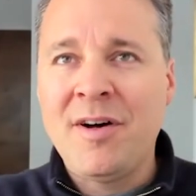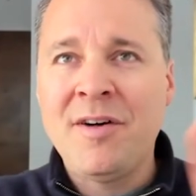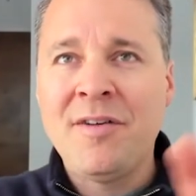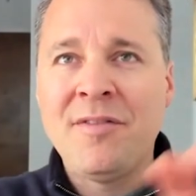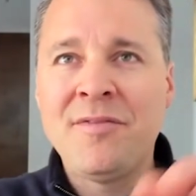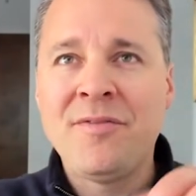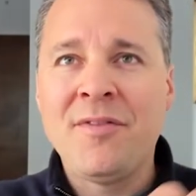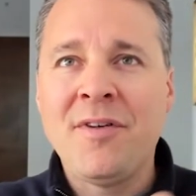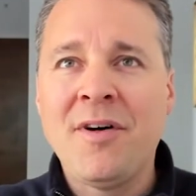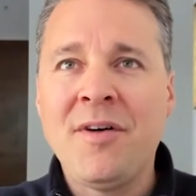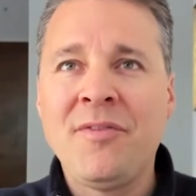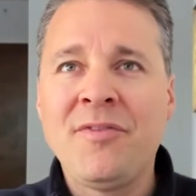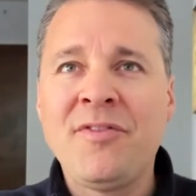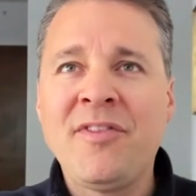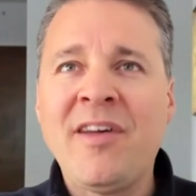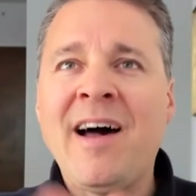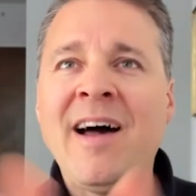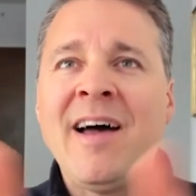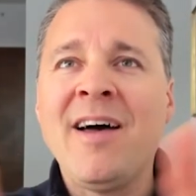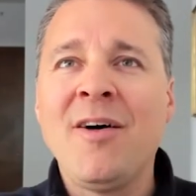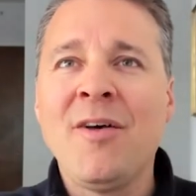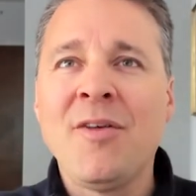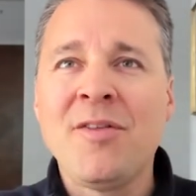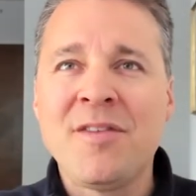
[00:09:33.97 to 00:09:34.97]
of, of,
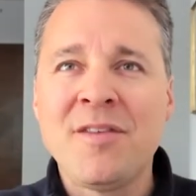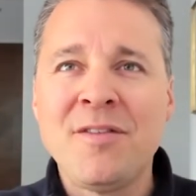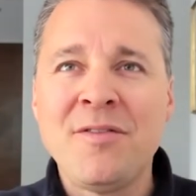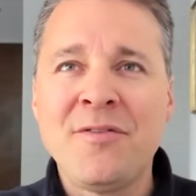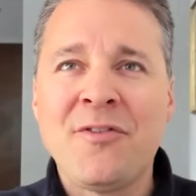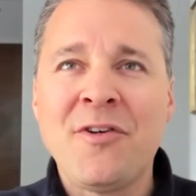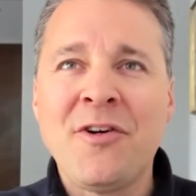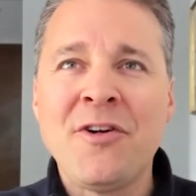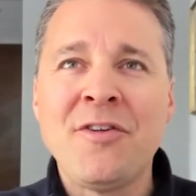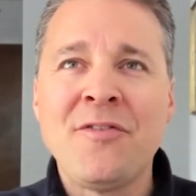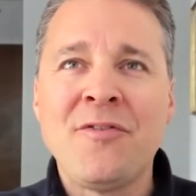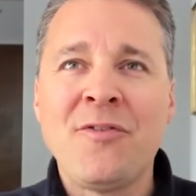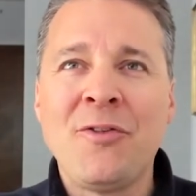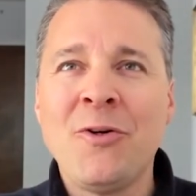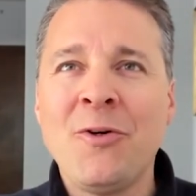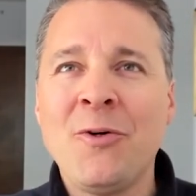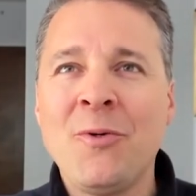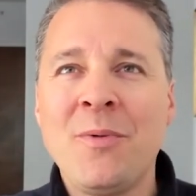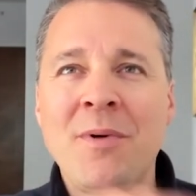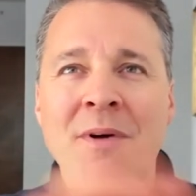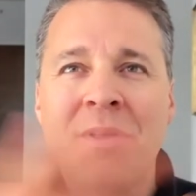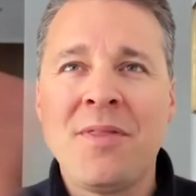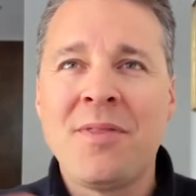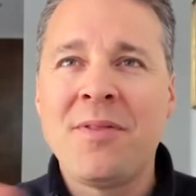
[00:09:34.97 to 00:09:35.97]
tiles in front of you
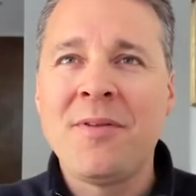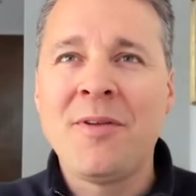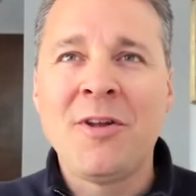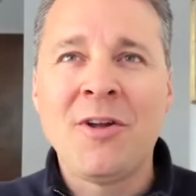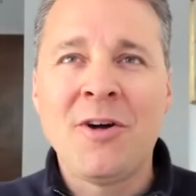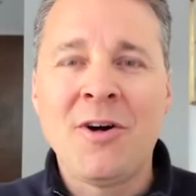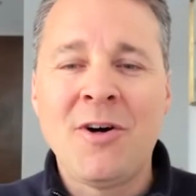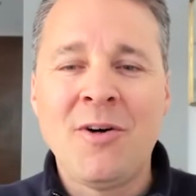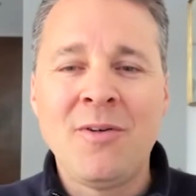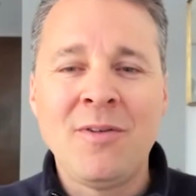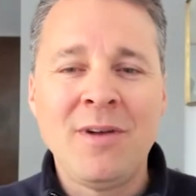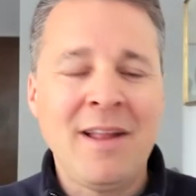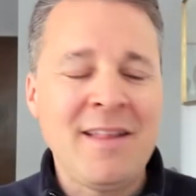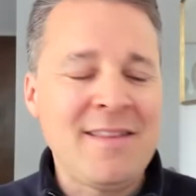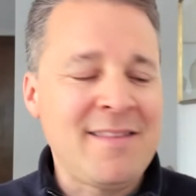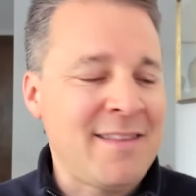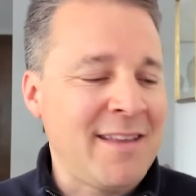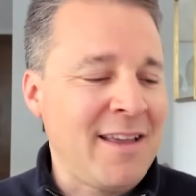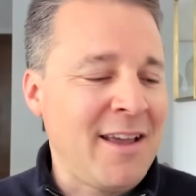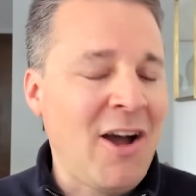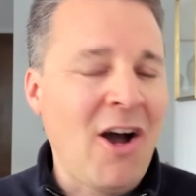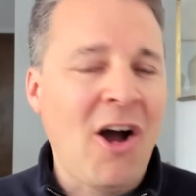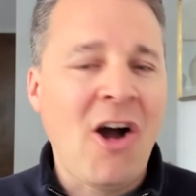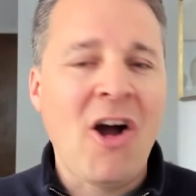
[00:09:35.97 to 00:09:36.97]
with, you know, let's
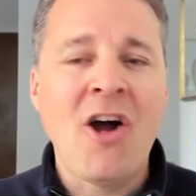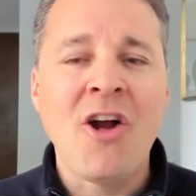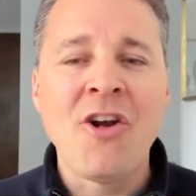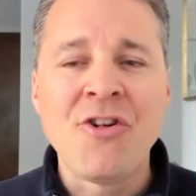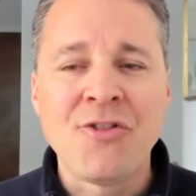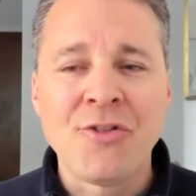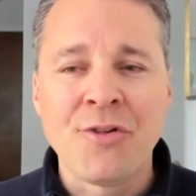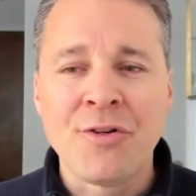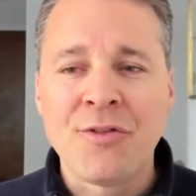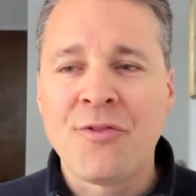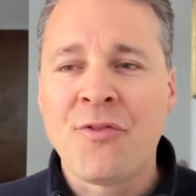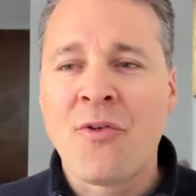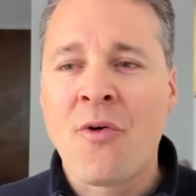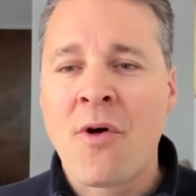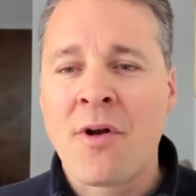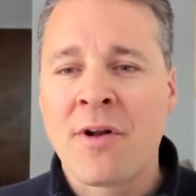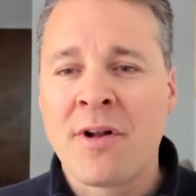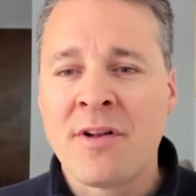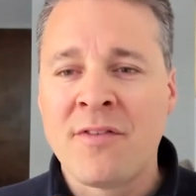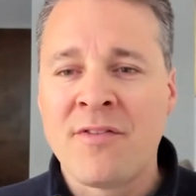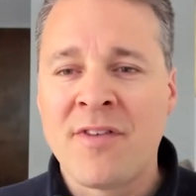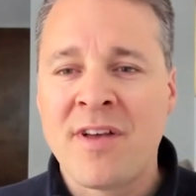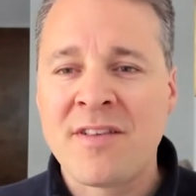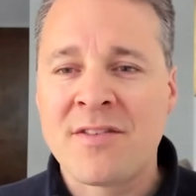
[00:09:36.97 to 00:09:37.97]
say 100 foreign
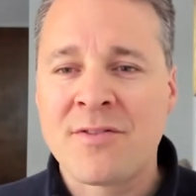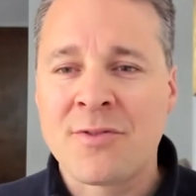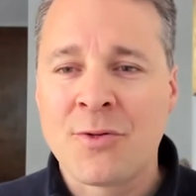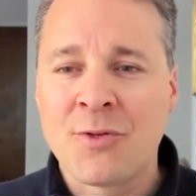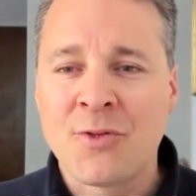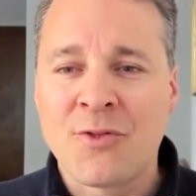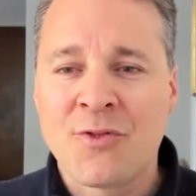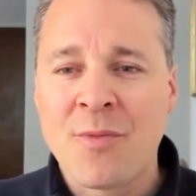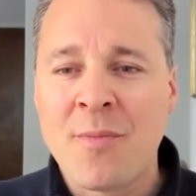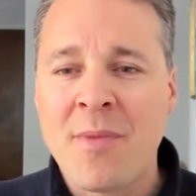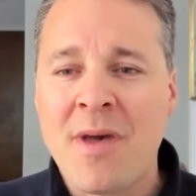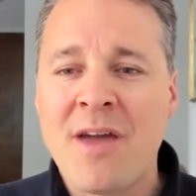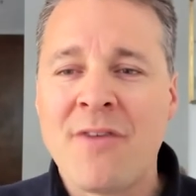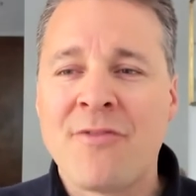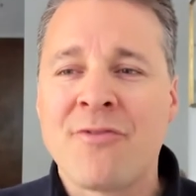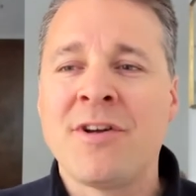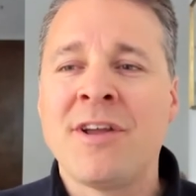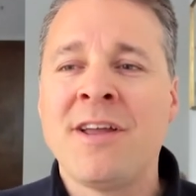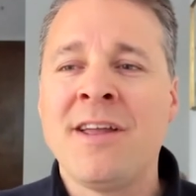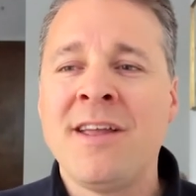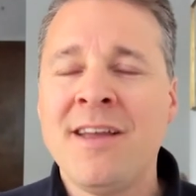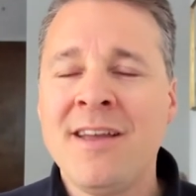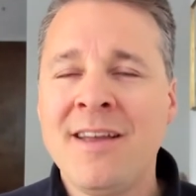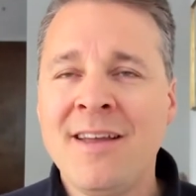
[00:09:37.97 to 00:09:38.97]
investors from
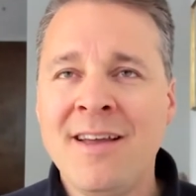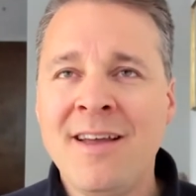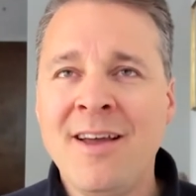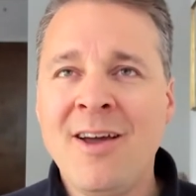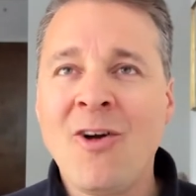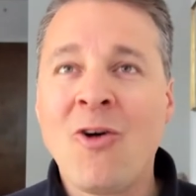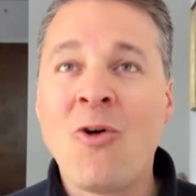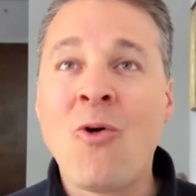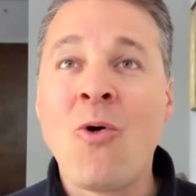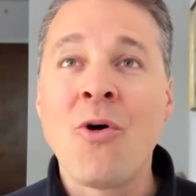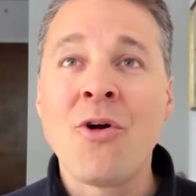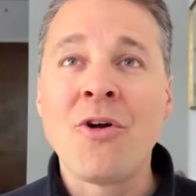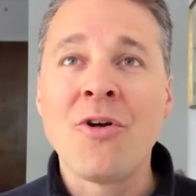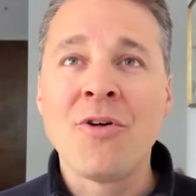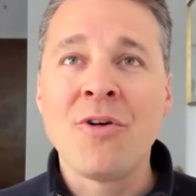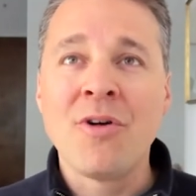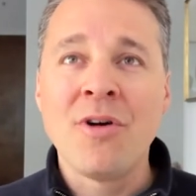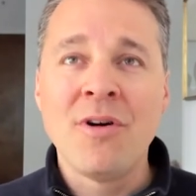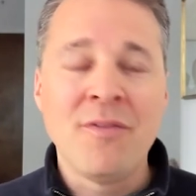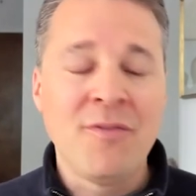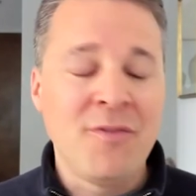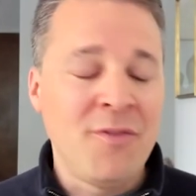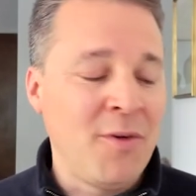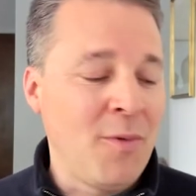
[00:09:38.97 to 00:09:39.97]
every corner
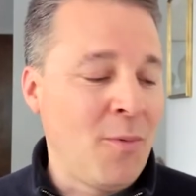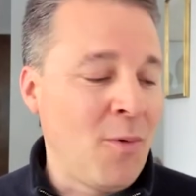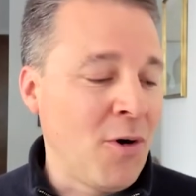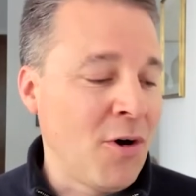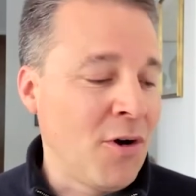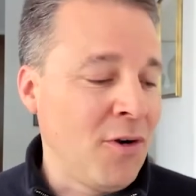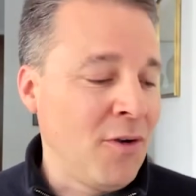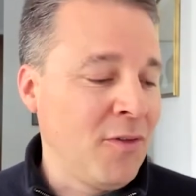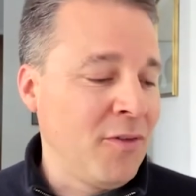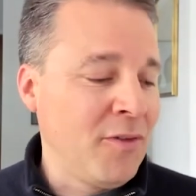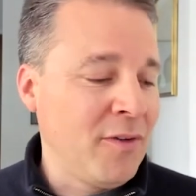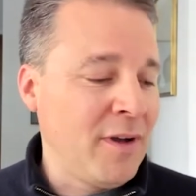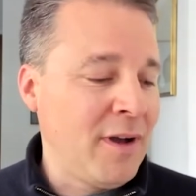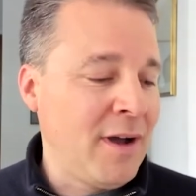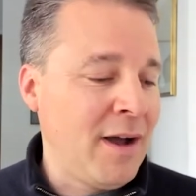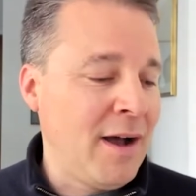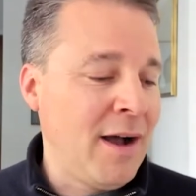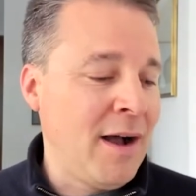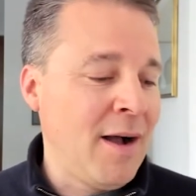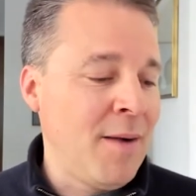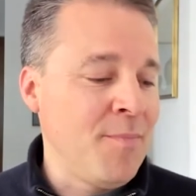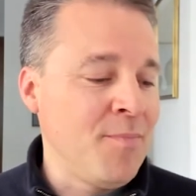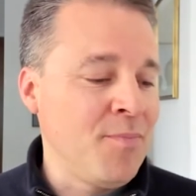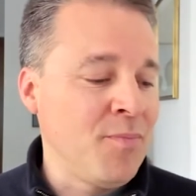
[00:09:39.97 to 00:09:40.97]
of the world,
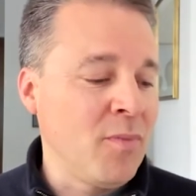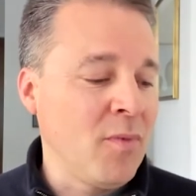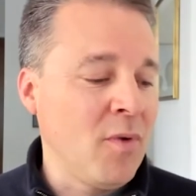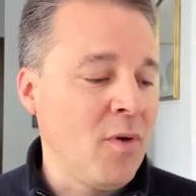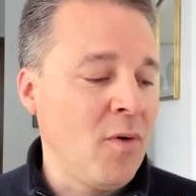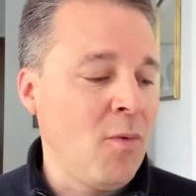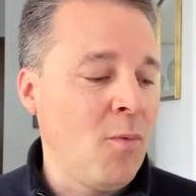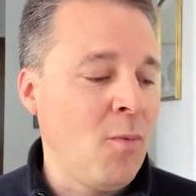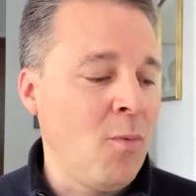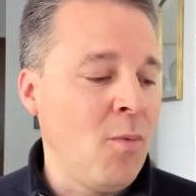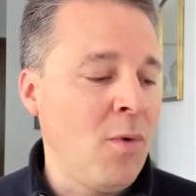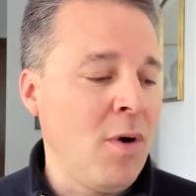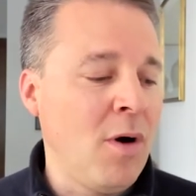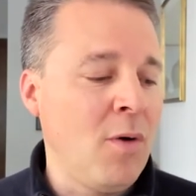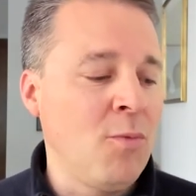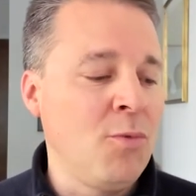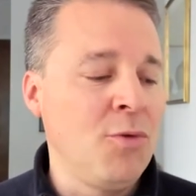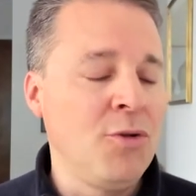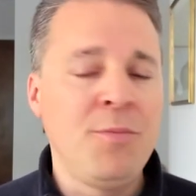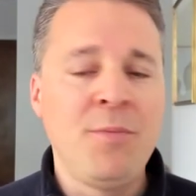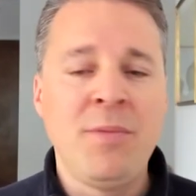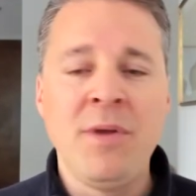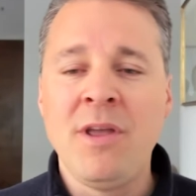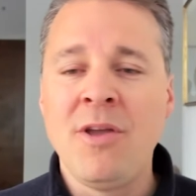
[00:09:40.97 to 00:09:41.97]
um, what
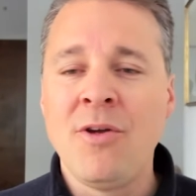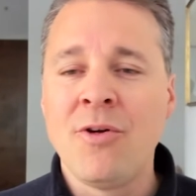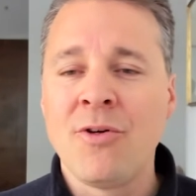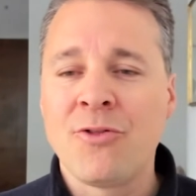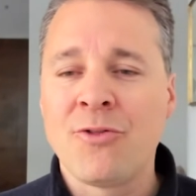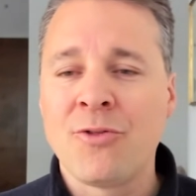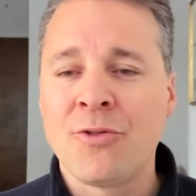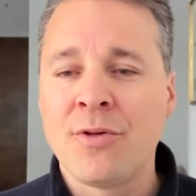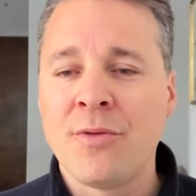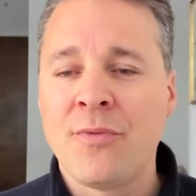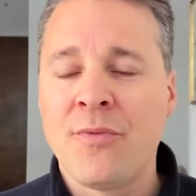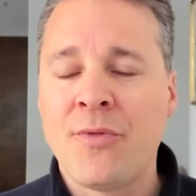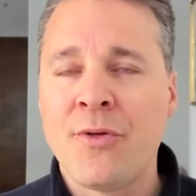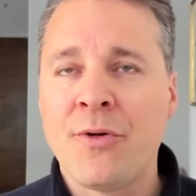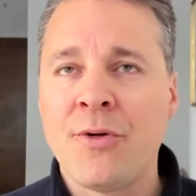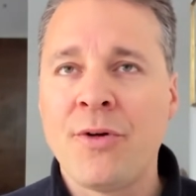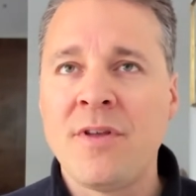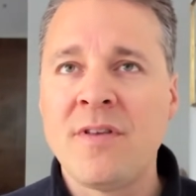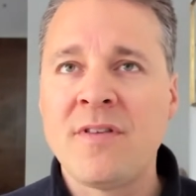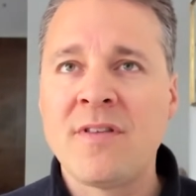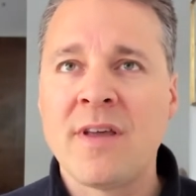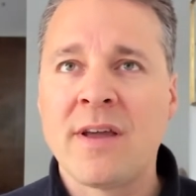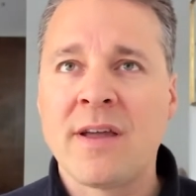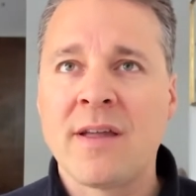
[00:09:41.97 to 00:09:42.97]
would be your sort of
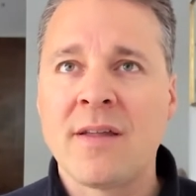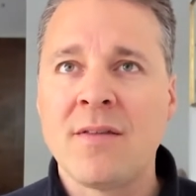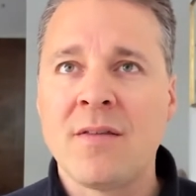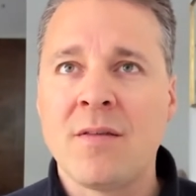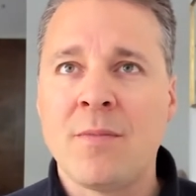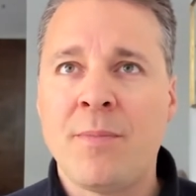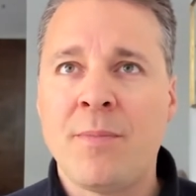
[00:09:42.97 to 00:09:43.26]
30 seconds